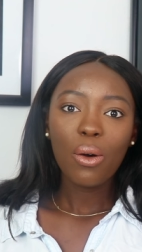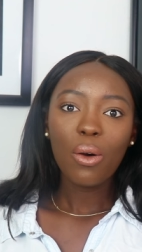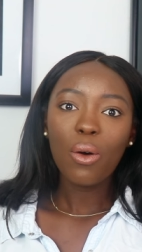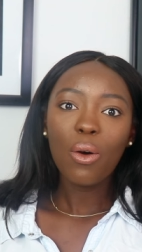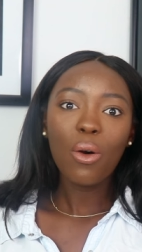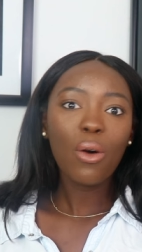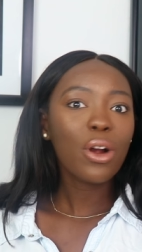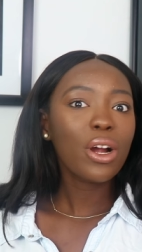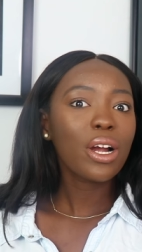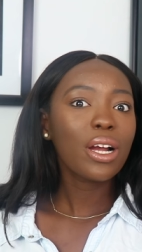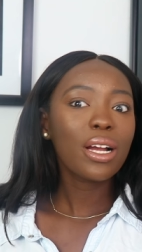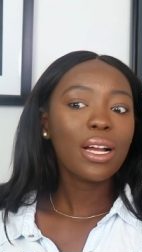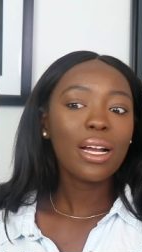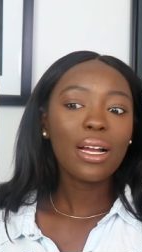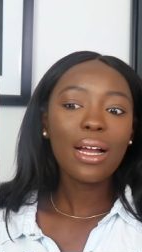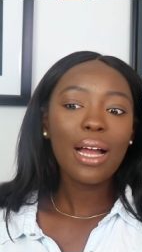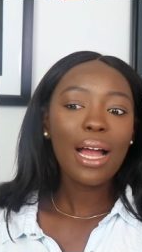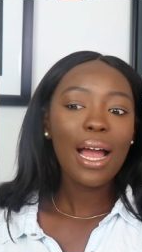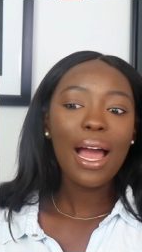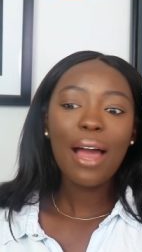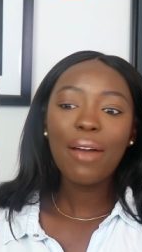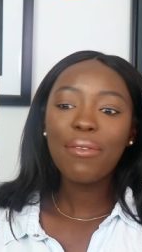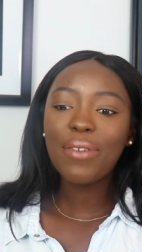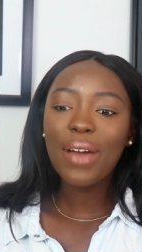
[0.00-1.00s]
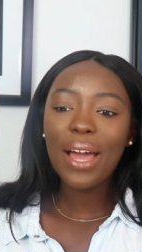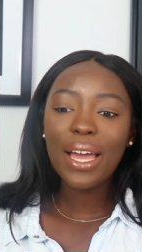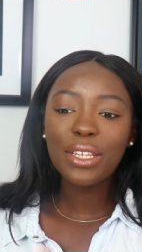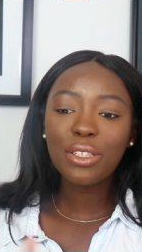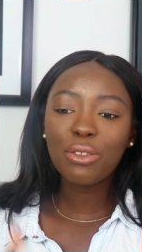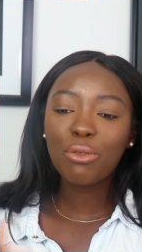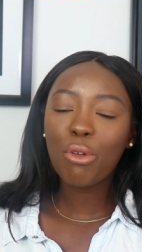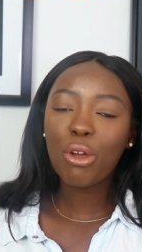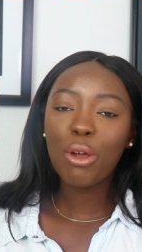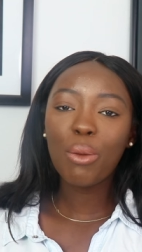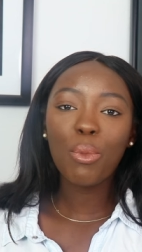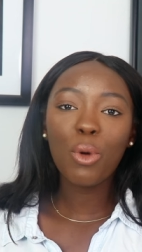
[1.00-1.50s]
or have ice
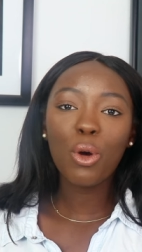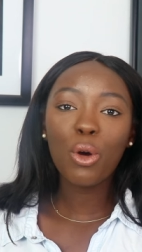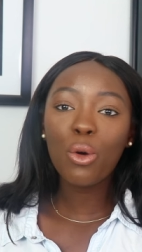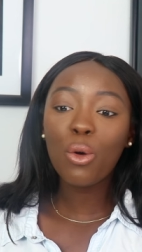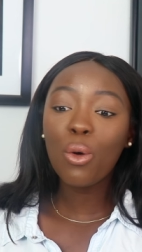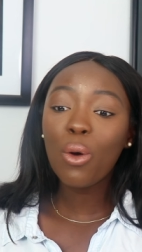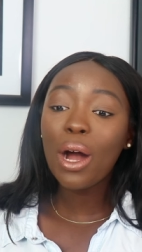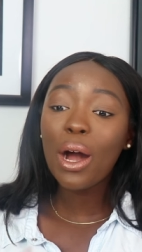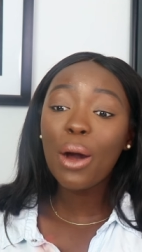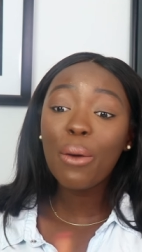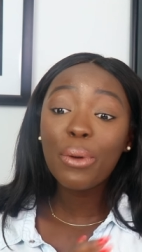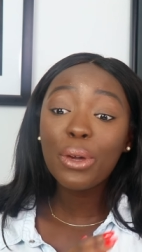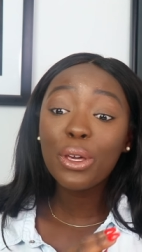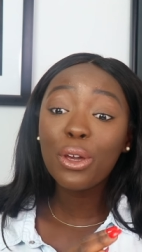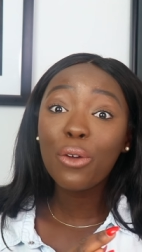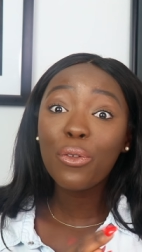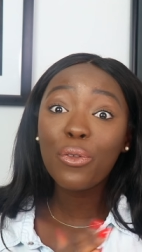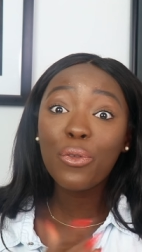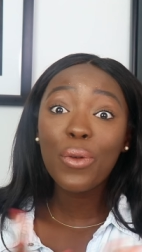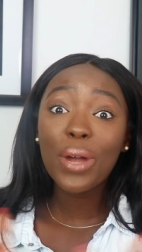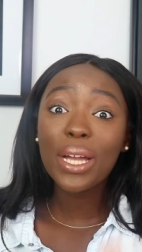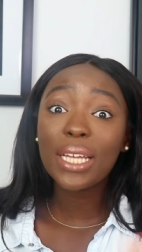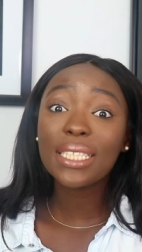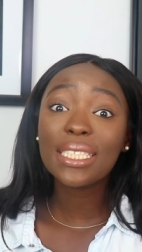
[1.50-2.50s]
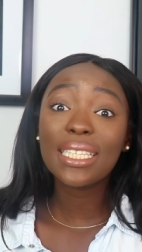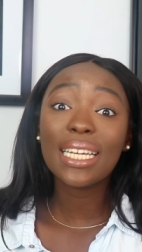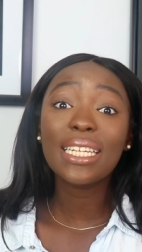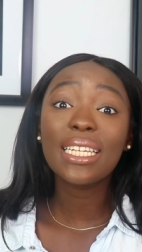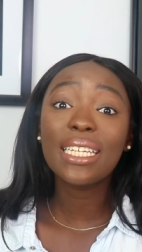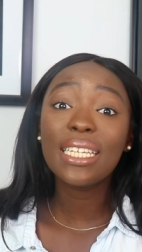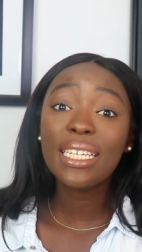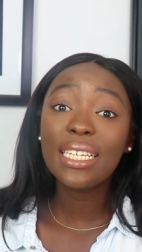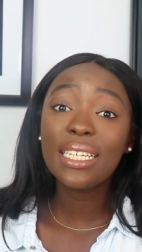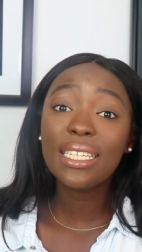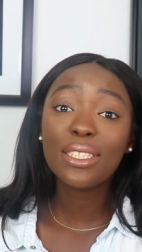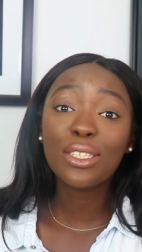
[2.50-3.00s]
cream or go out with your friends and
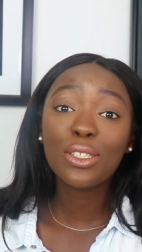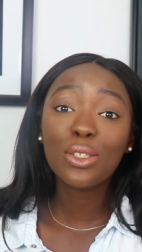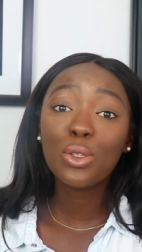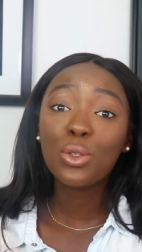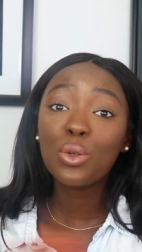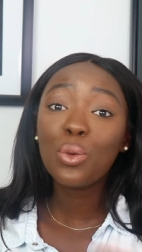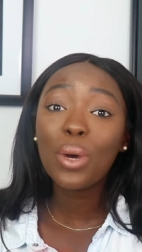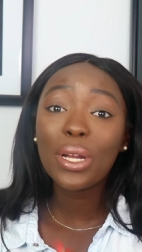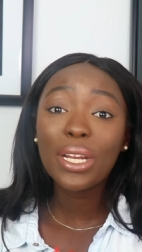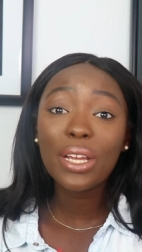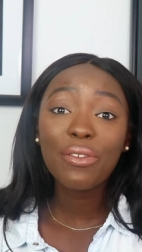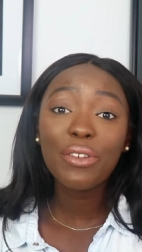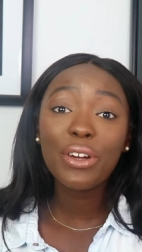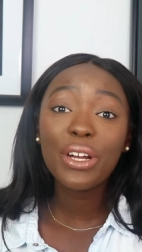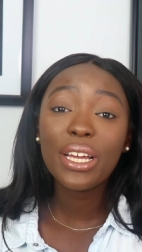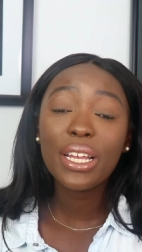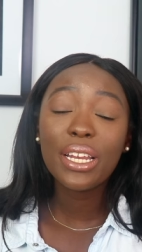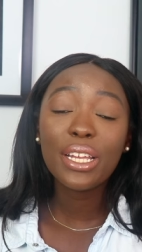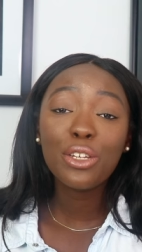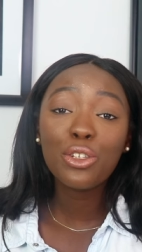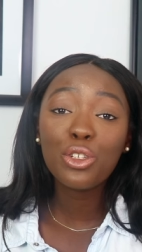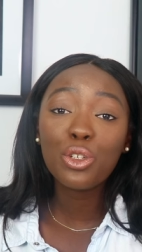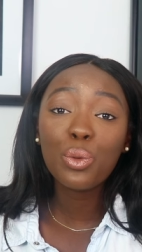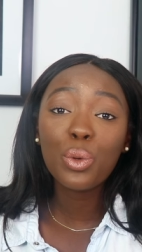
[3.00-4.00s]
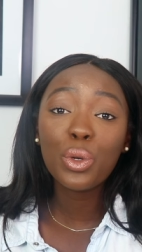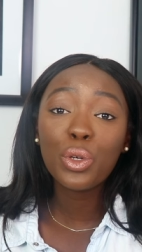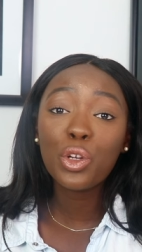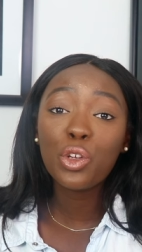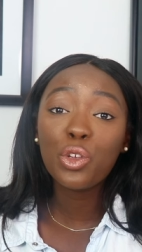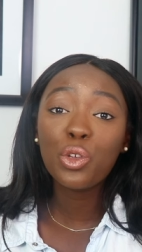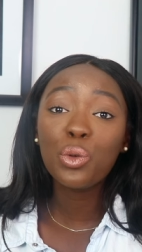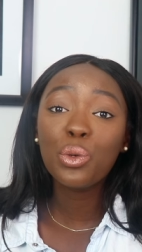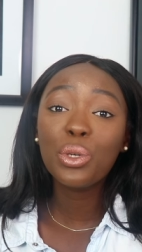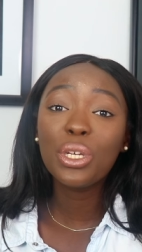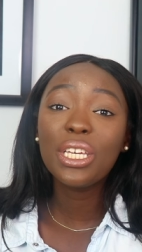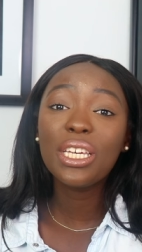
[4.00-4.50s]
eat. Do whatever it is you want to
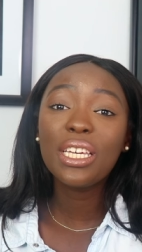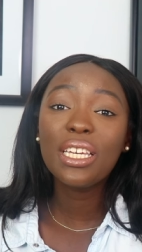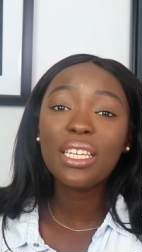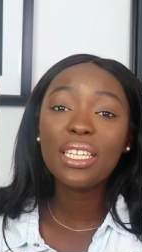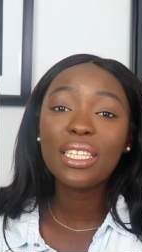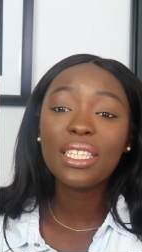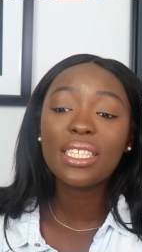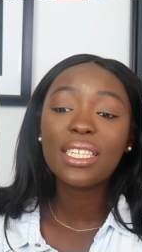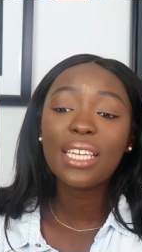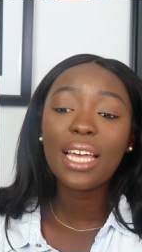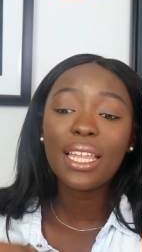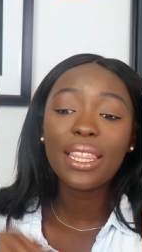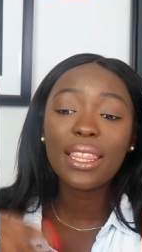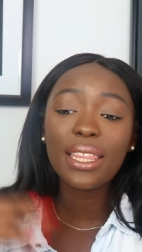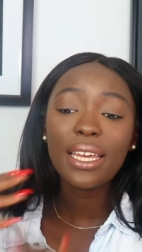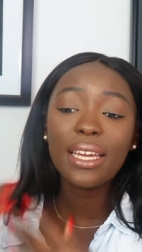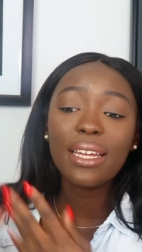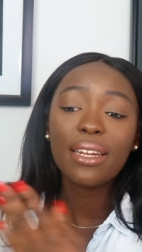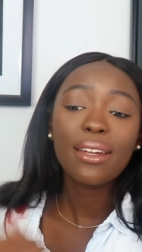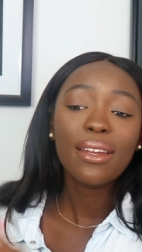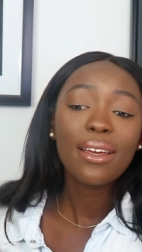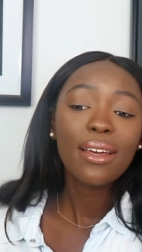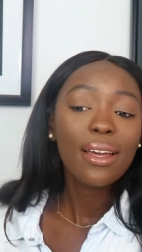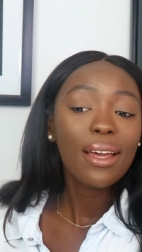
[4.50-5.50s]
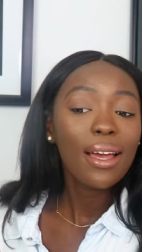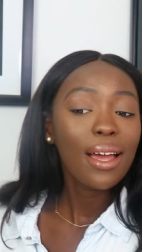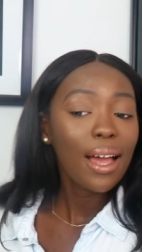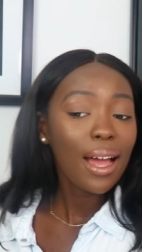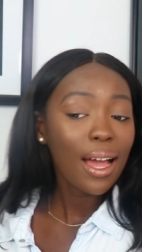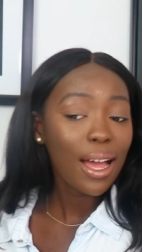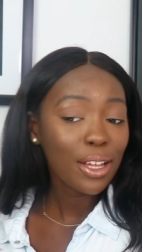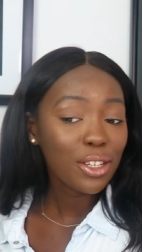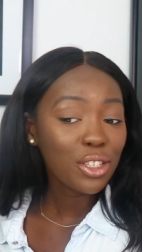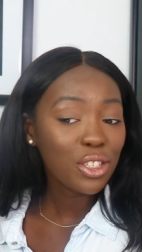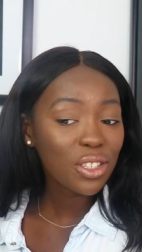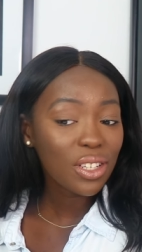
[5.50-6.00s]
do, eat, and then
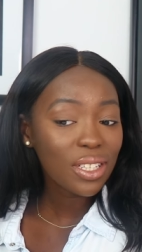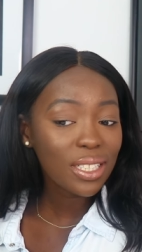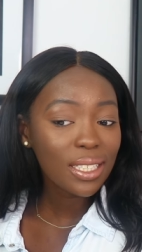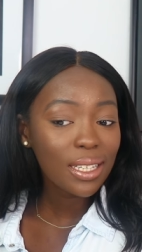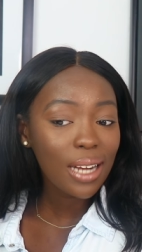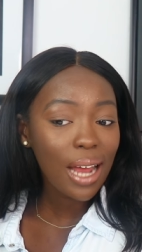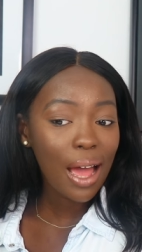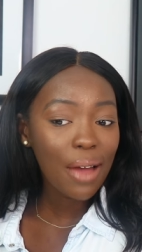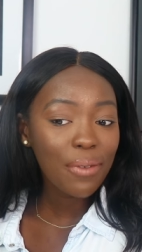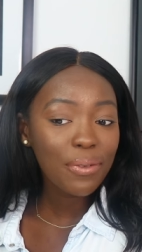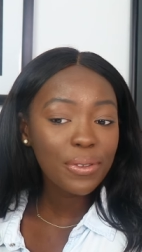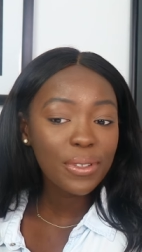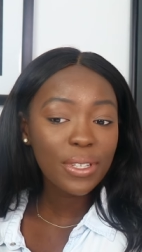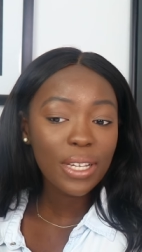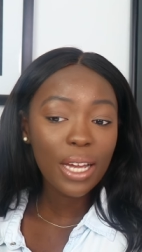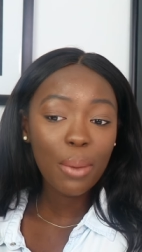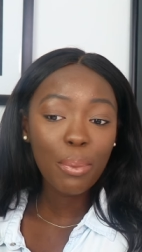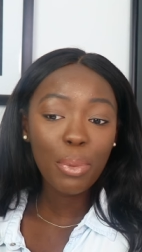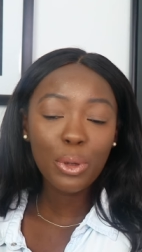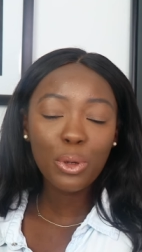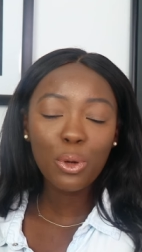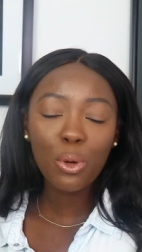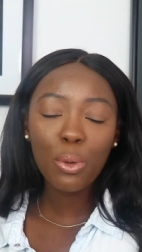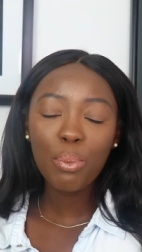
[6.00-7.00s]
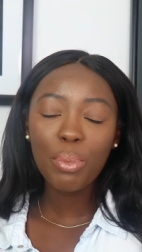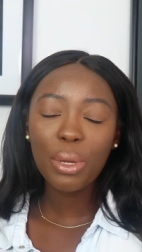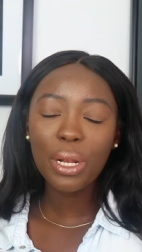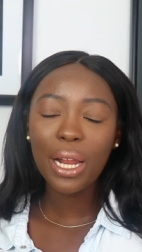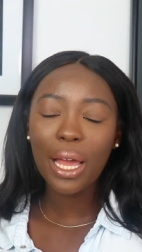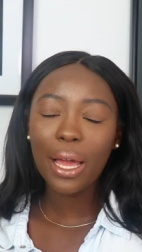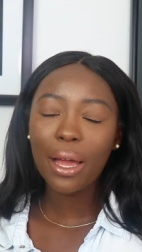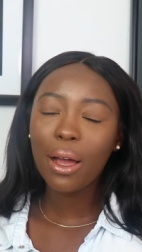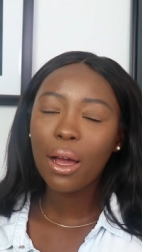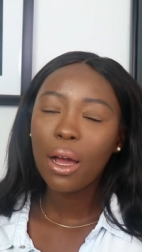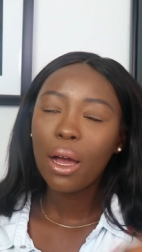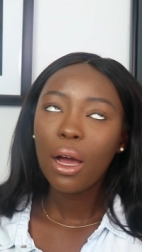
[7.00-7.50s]
adjust after. But don't be
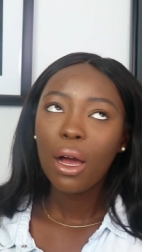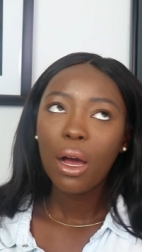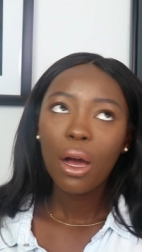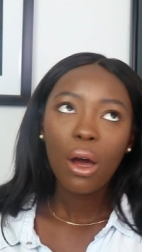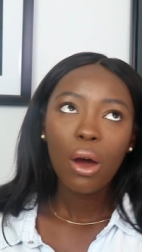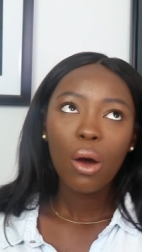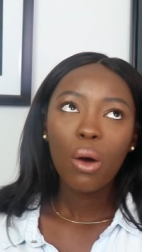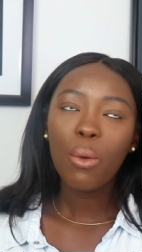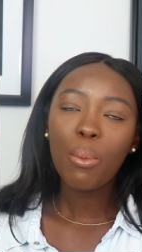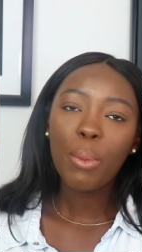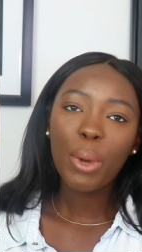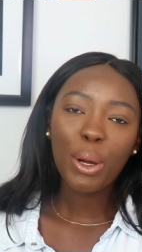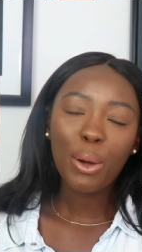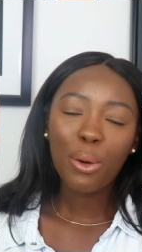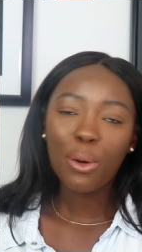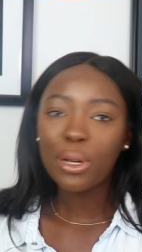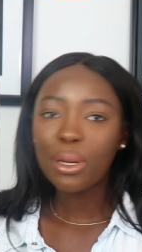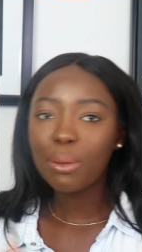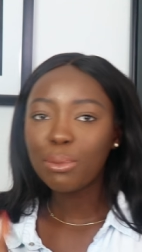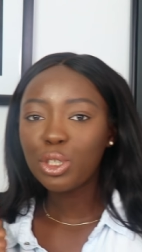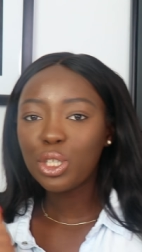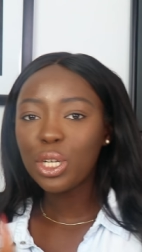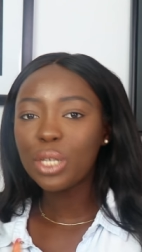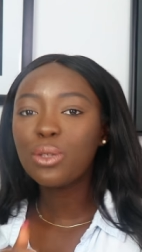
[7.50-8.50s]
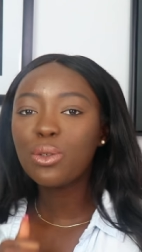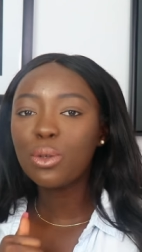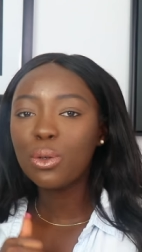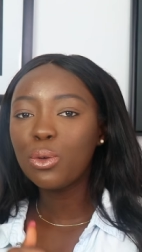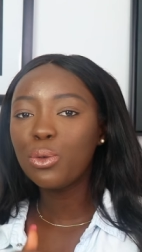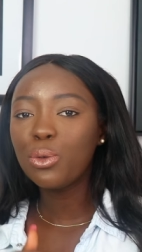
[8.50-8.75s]
like, oh my god, I'm trying to